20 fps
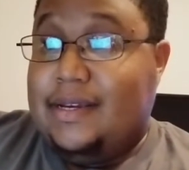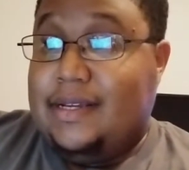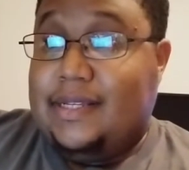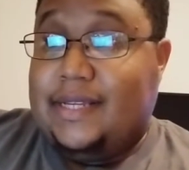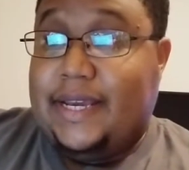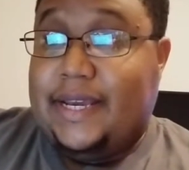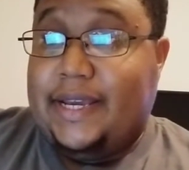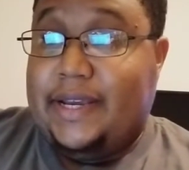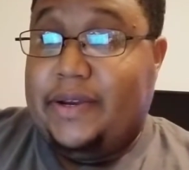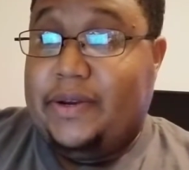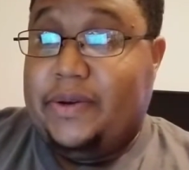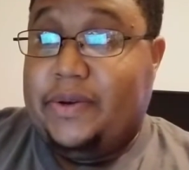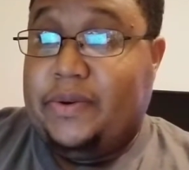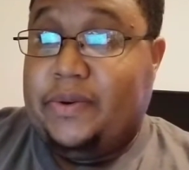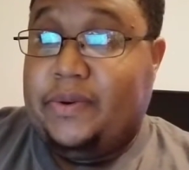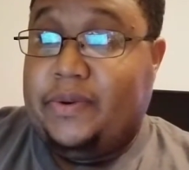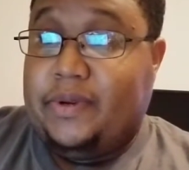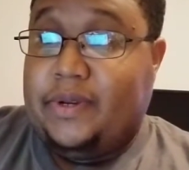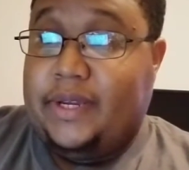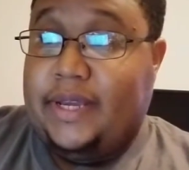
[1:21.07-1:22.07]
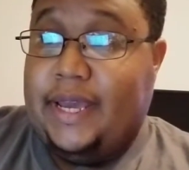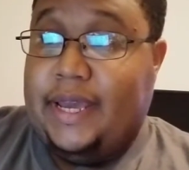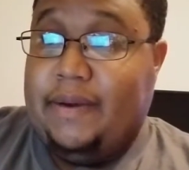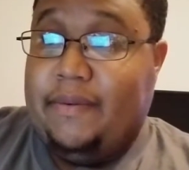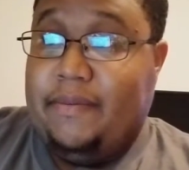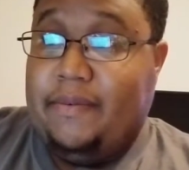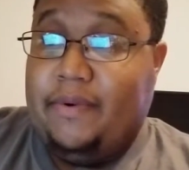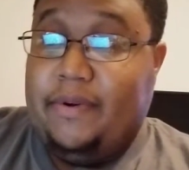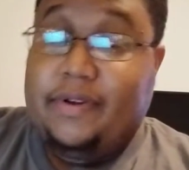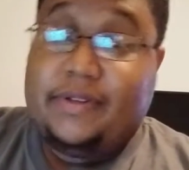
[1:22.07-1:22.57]
Tango
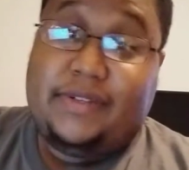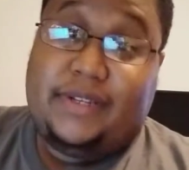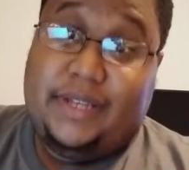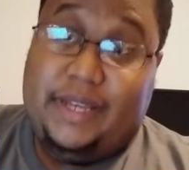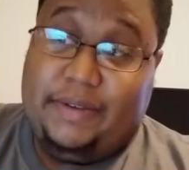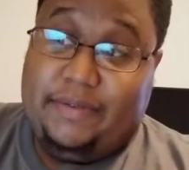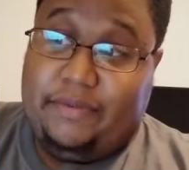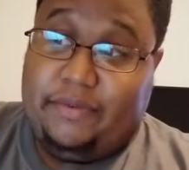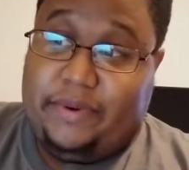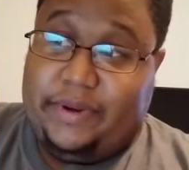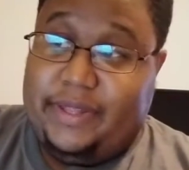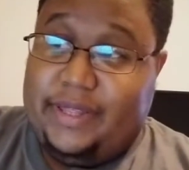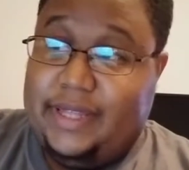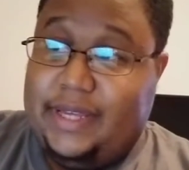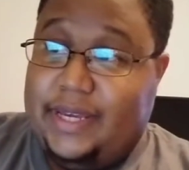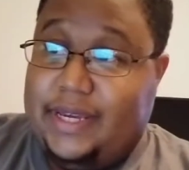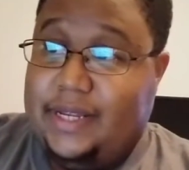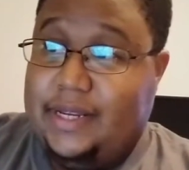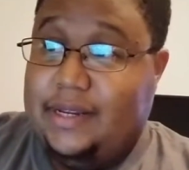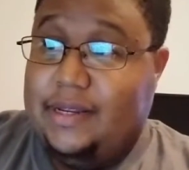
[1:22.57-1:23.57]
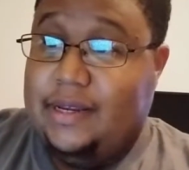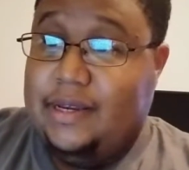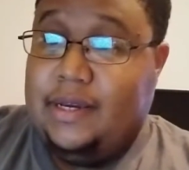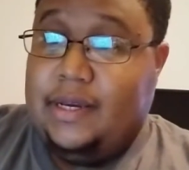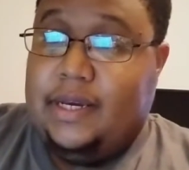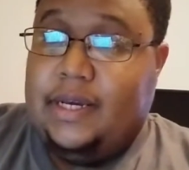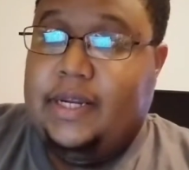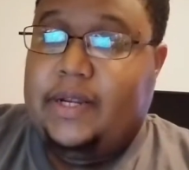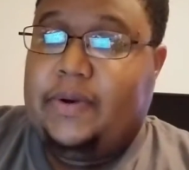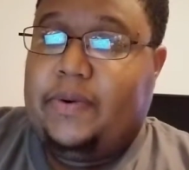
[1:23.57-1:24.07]
Gameworks, Evil Within,
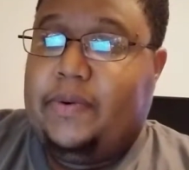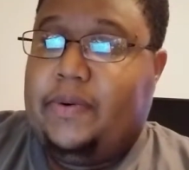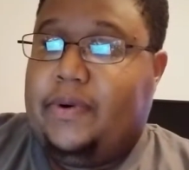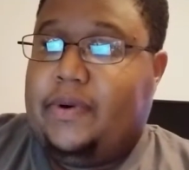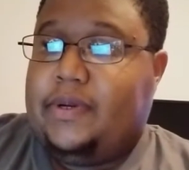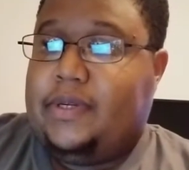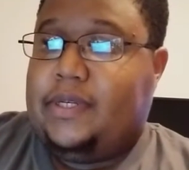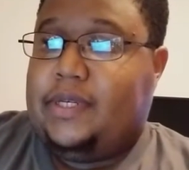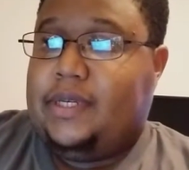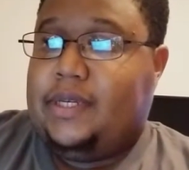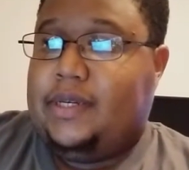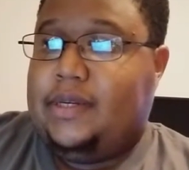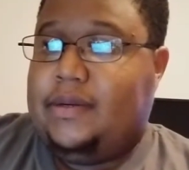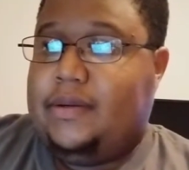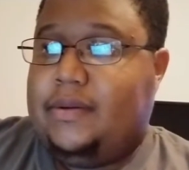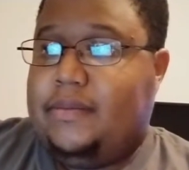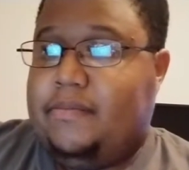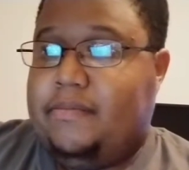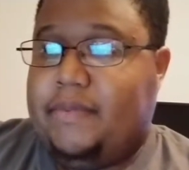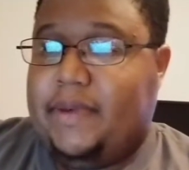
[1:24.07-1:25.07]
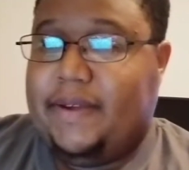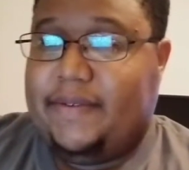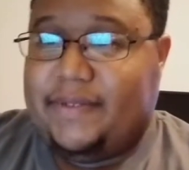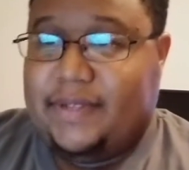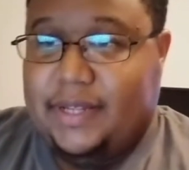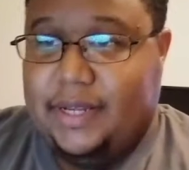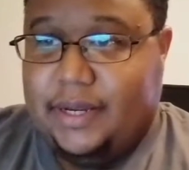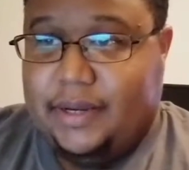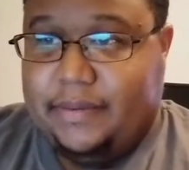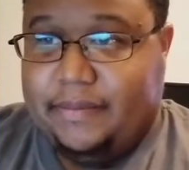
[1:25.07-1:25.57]
and of course,
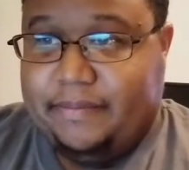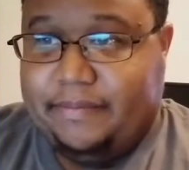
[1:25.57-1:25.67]
Bethesda